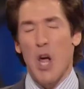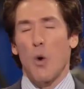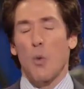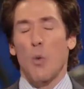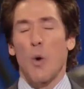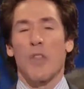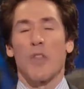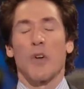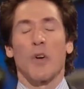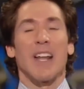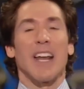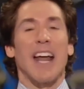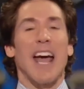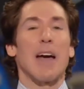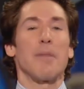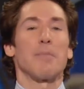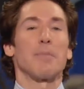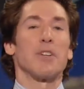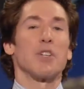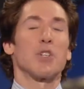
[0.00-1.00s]
Whether it
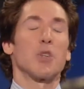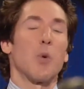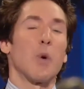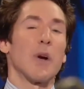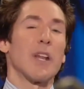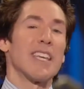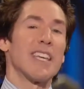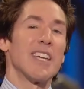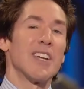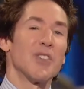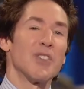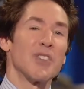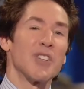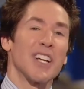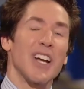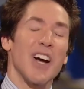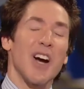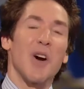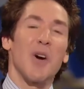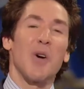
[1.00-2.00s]
happened twenty years
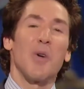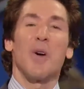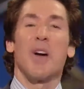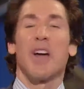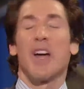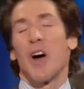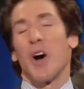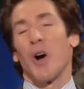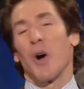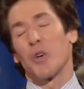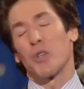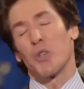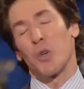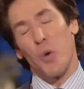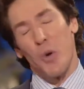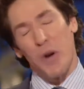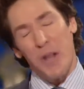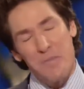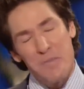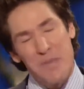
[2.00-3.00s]
ago or
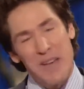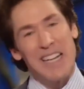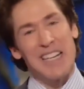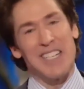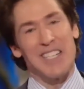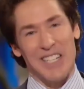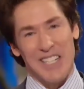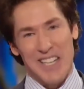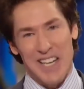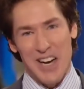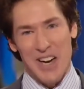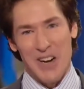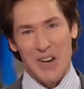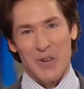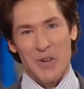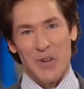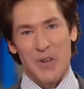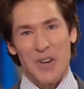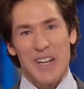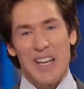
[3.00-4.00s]
twenty minutes
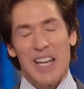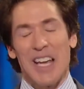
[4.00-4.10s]
ago,